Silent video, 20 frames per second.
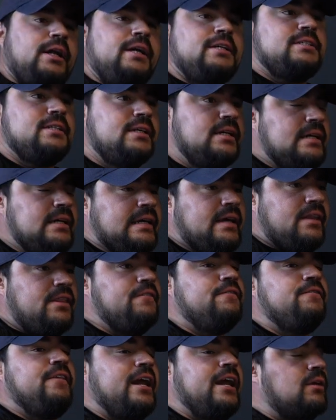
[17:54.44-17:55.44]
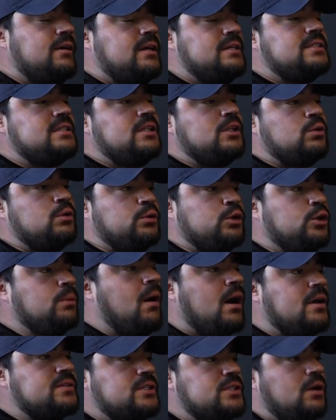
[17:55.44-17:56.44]
is the veterans in the room
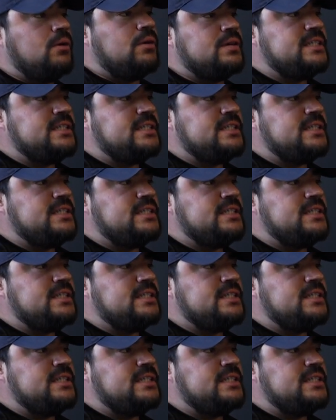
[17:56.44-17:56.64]
also